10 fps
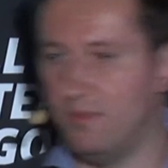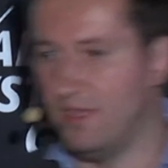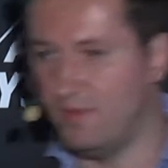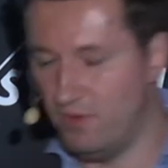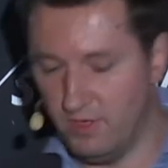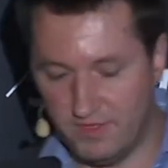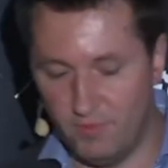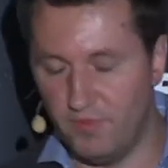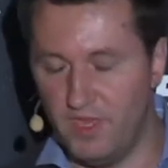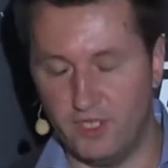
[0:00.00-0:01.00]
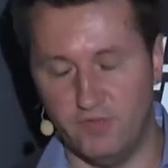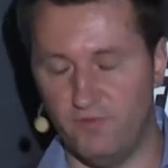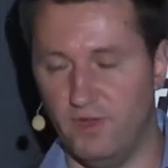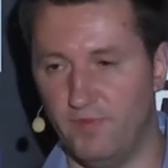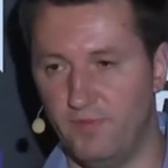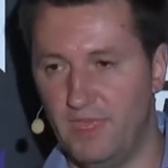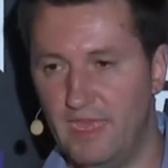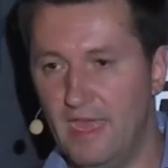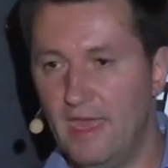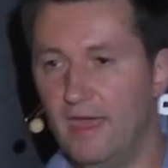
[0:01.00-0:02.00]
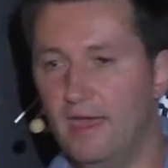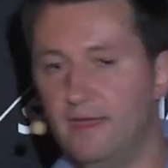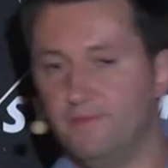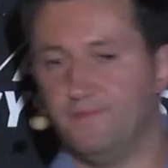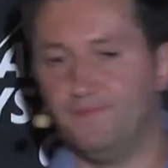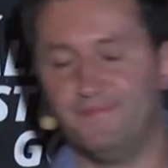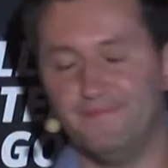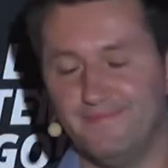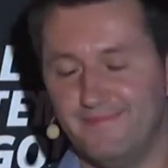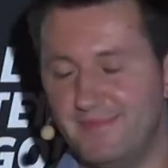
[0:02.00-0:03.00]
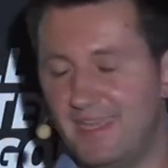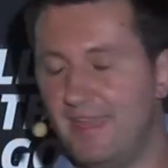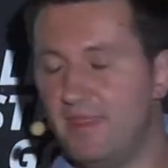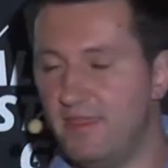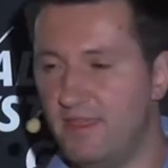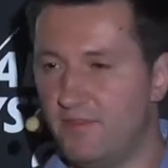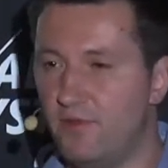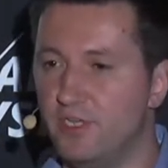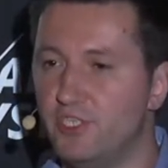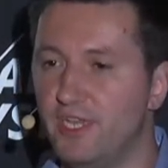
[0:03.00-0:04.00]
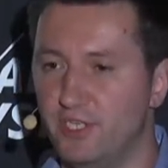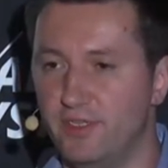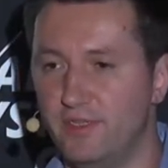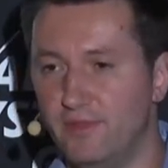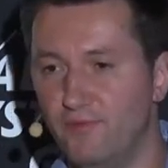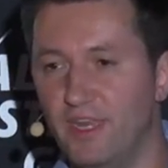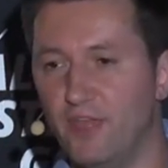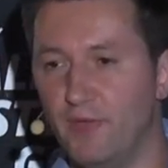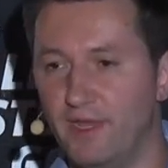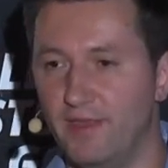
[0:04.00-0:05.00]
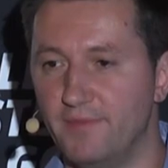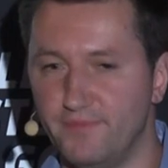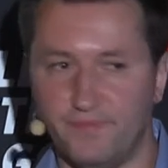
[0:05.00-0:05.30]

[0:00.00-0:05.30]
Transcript: elements or some of the action frames. I think that's going to change really quickly.